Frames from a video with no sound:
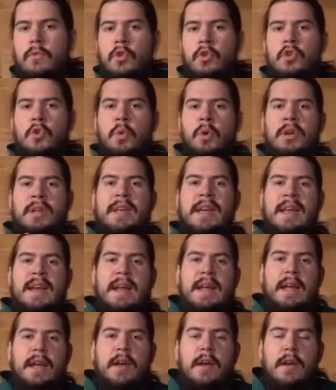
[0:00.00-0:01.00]
you are
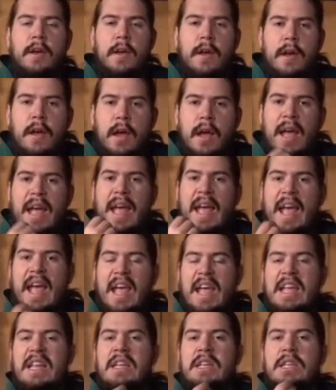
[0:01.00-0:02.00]
getting
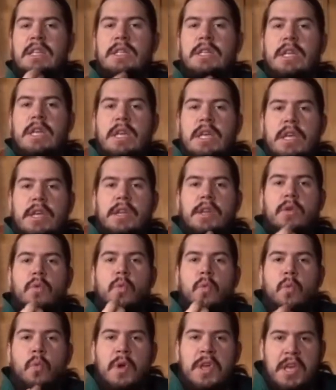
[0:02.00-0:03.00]

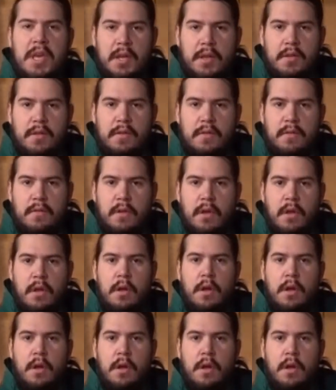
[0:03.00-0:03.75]
18 weeks